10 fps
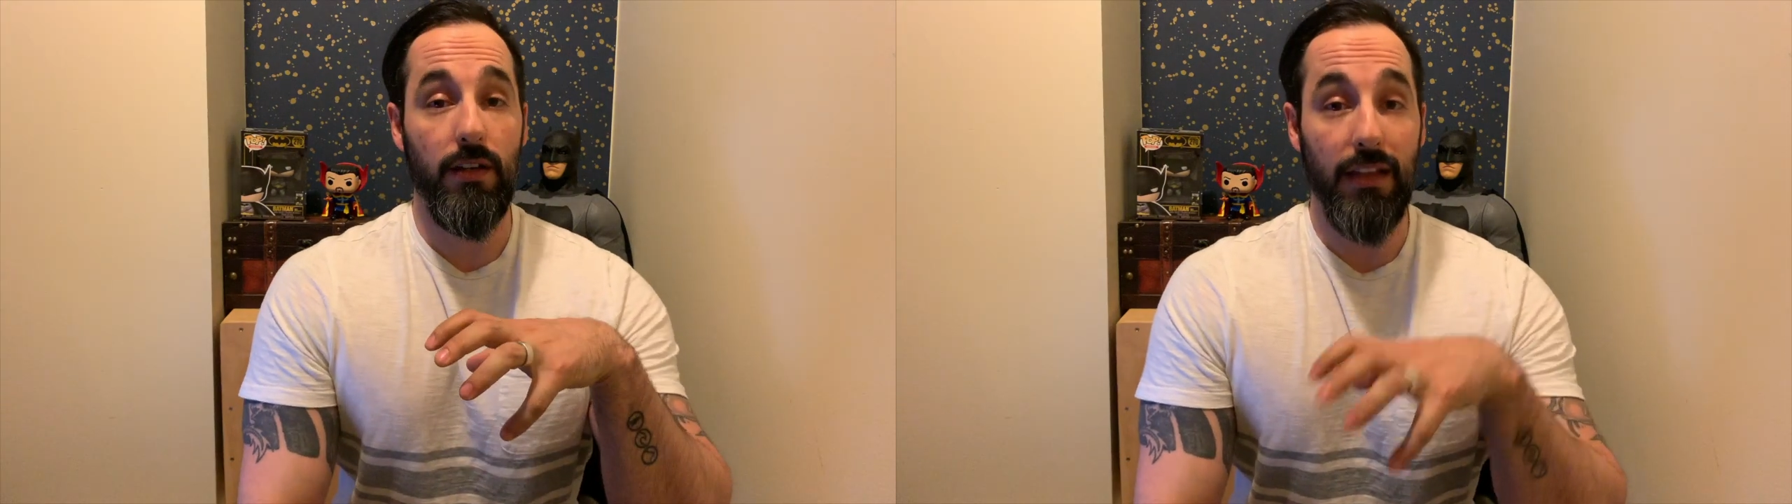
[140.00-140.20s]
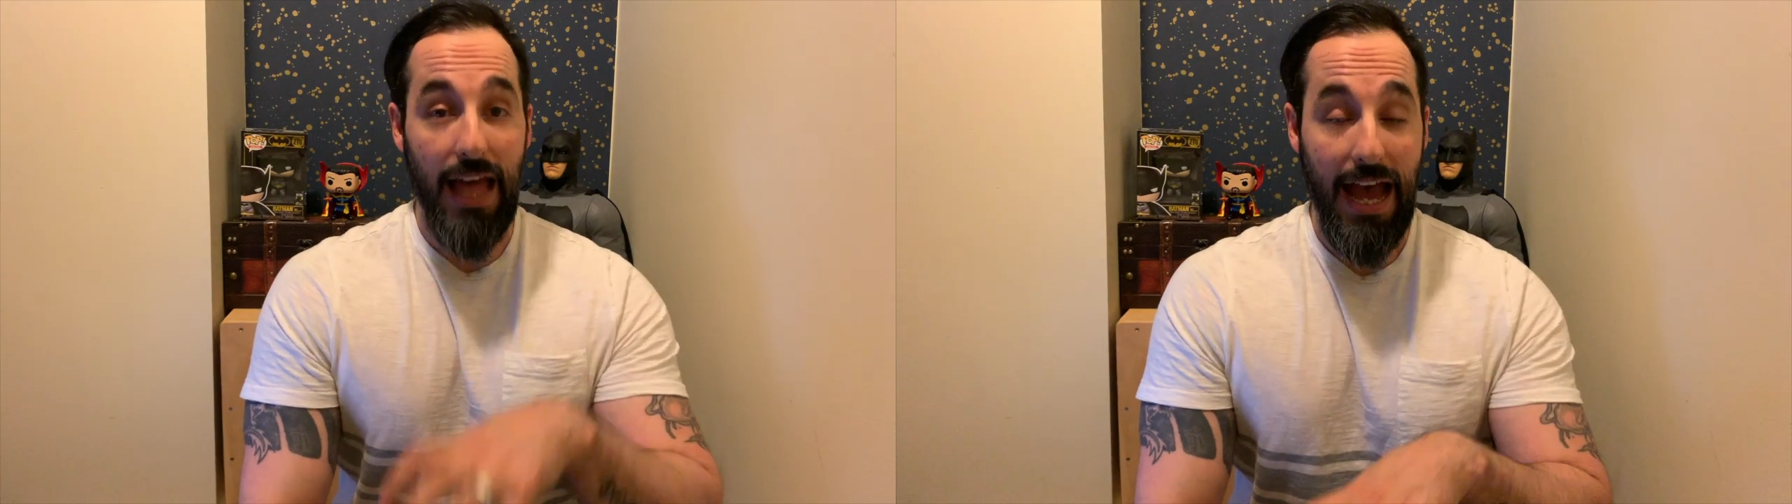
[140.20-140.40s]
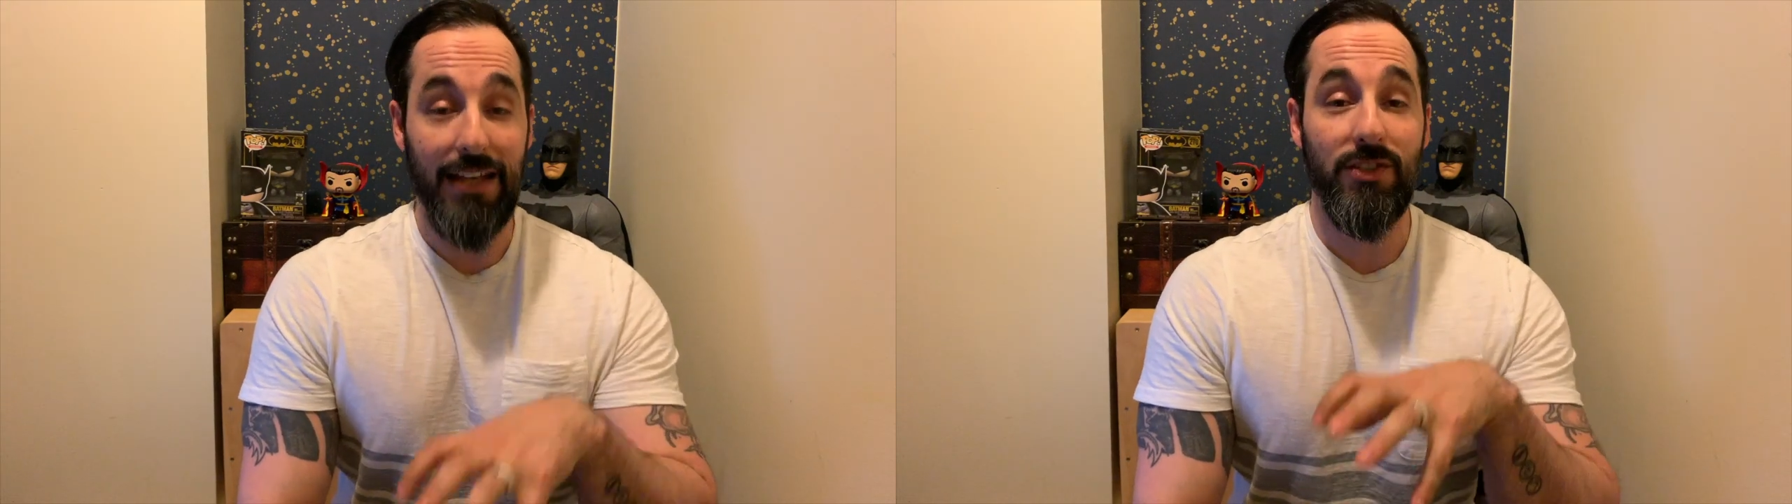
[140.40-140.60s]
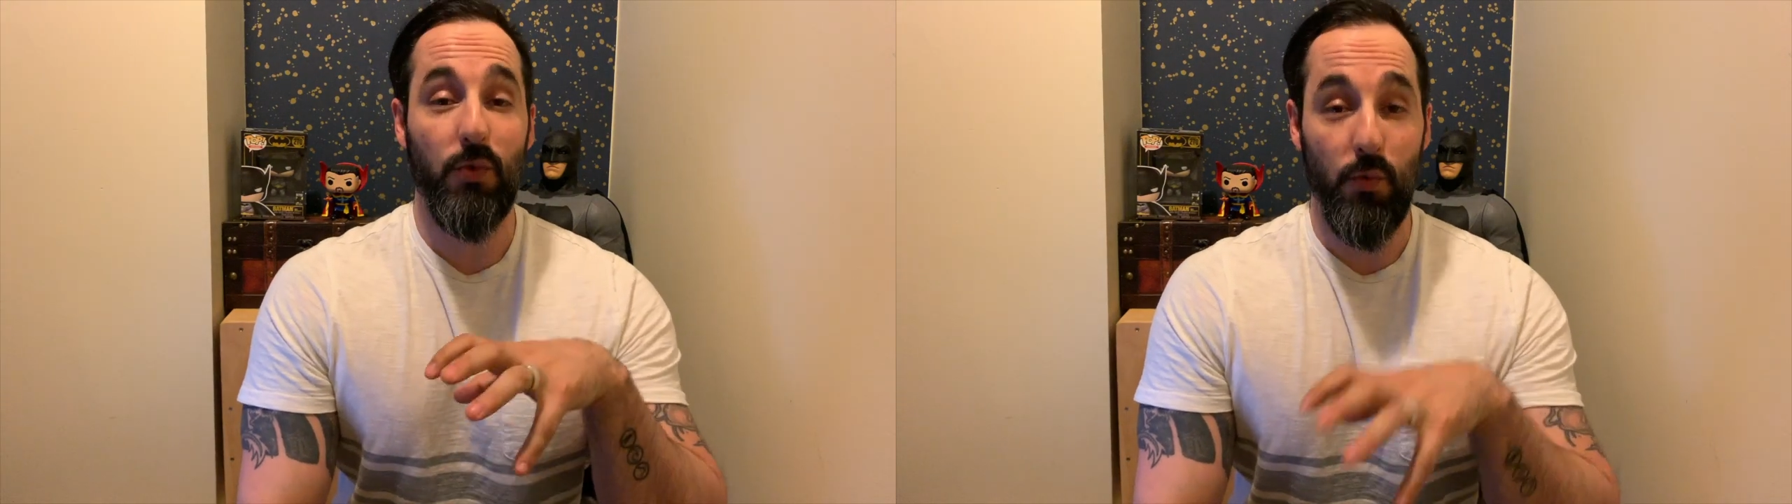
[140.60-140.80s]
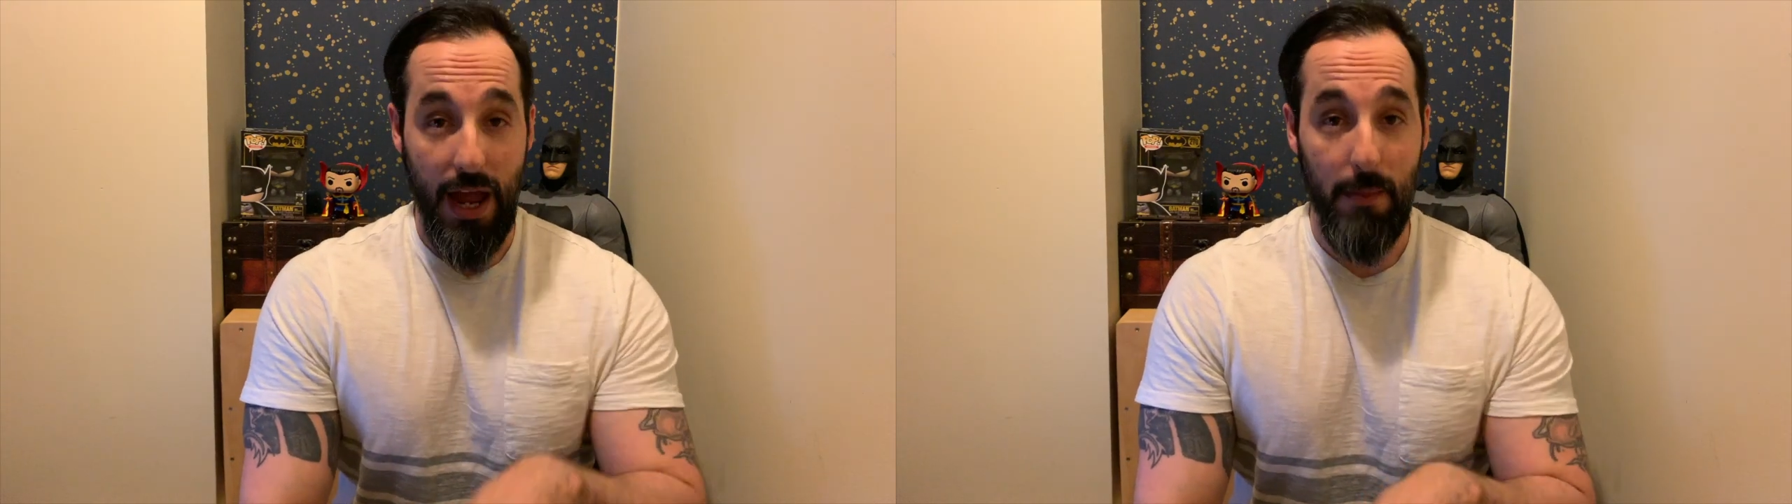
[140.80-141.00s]
last
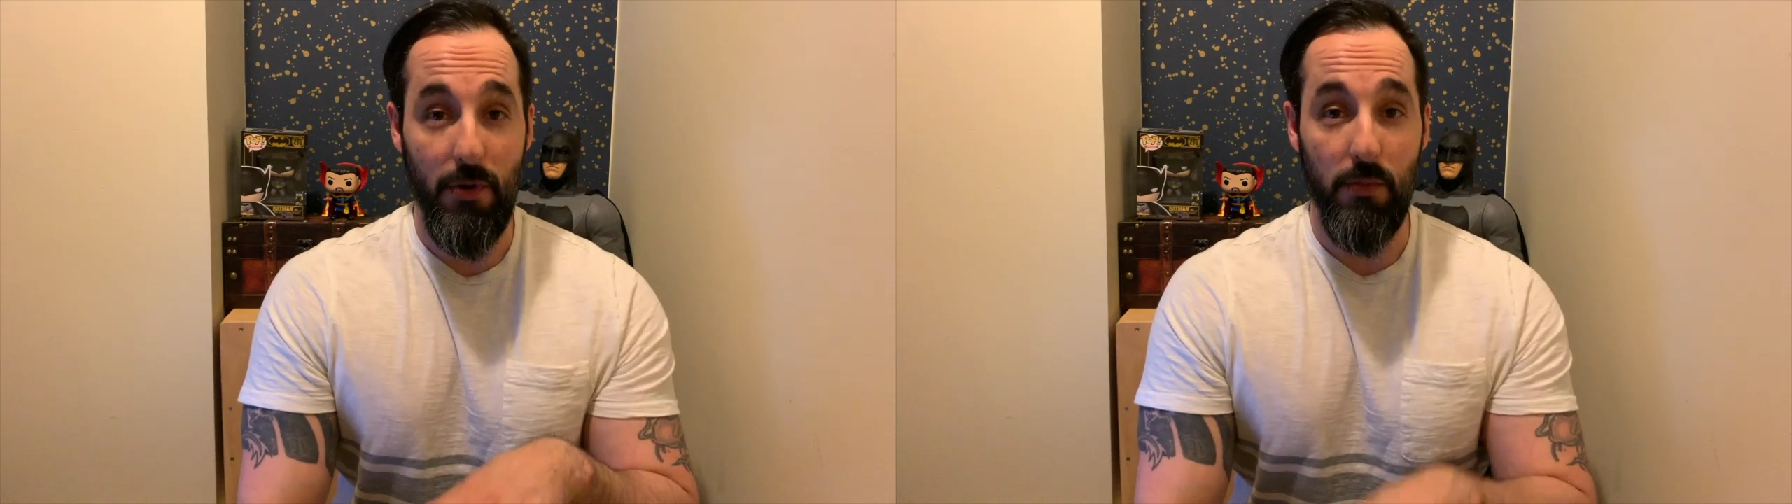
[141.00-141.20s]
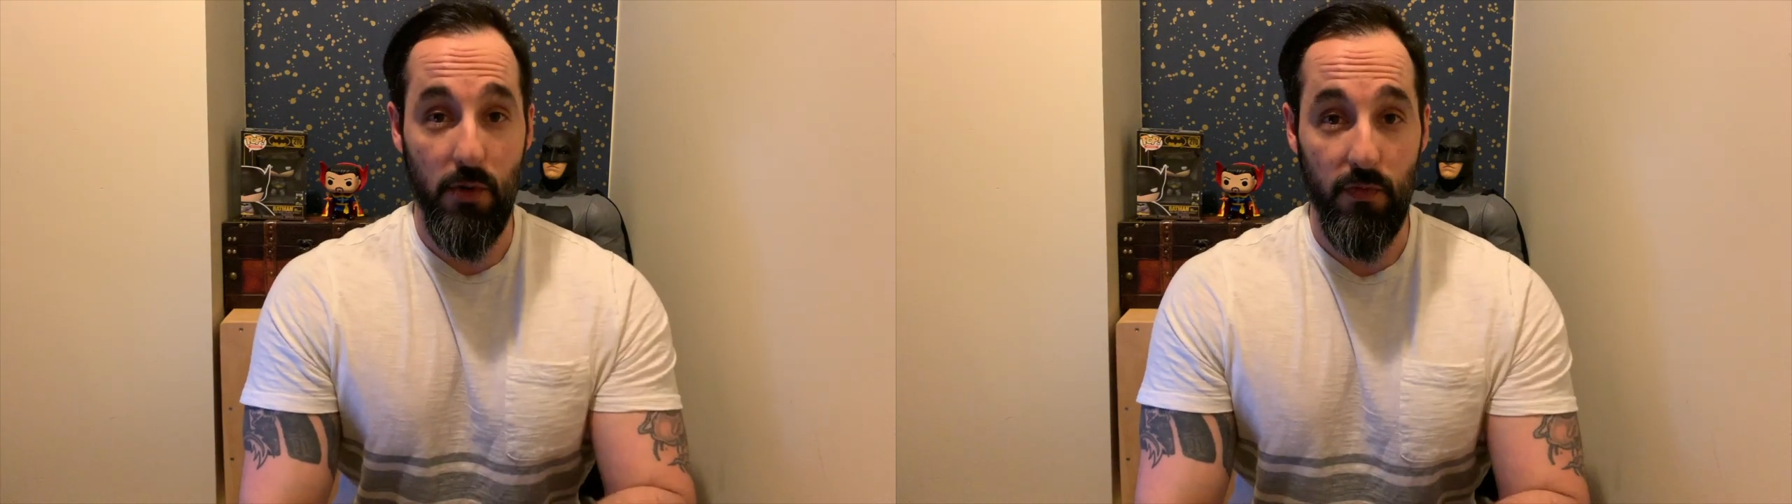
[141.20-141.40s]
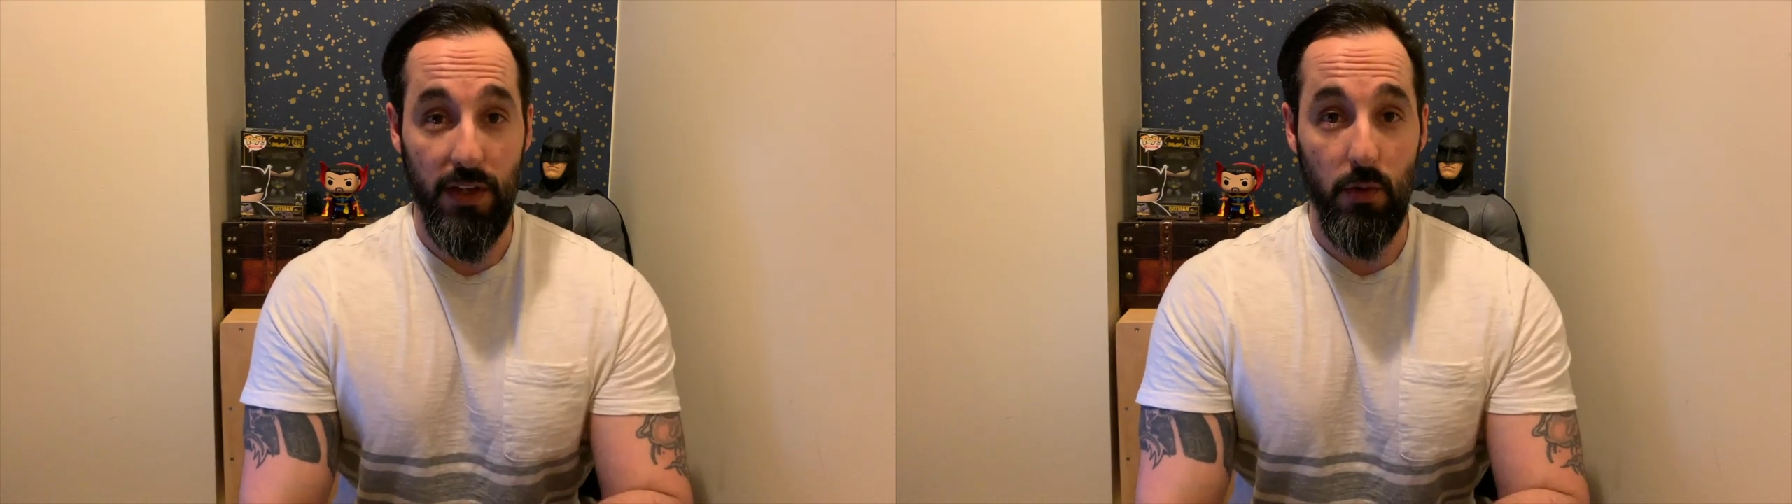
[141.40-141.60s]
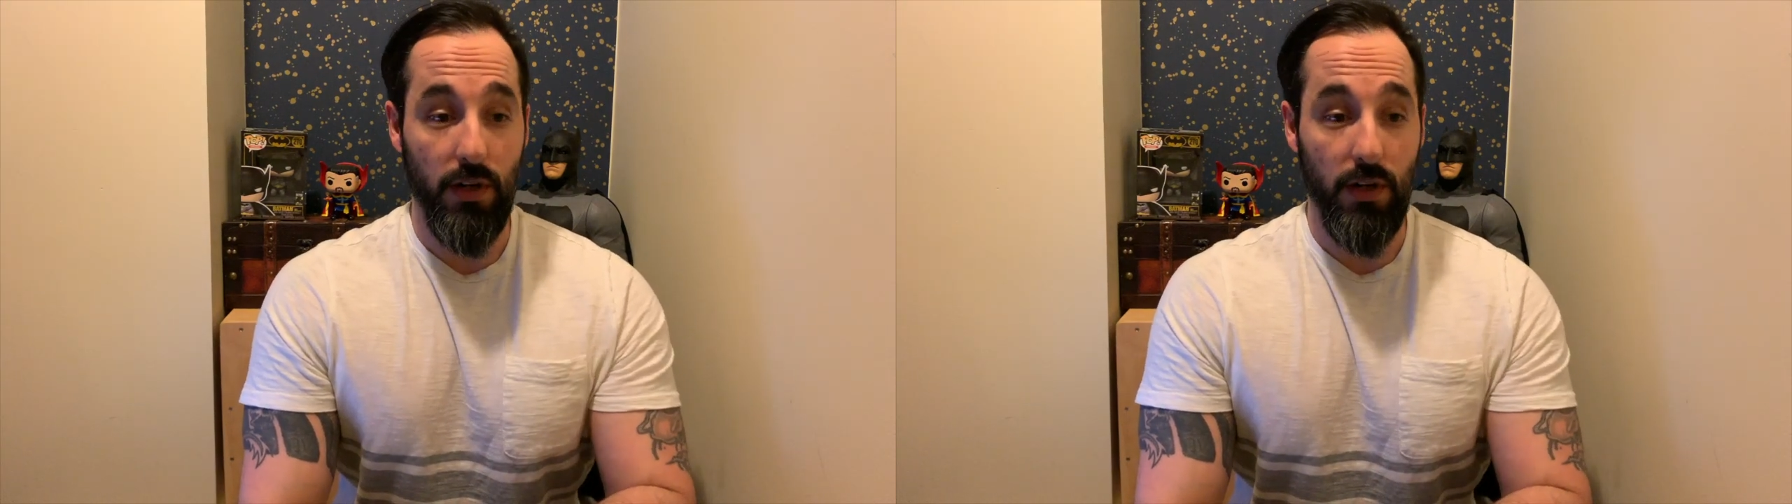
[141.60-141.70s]
Rambo movie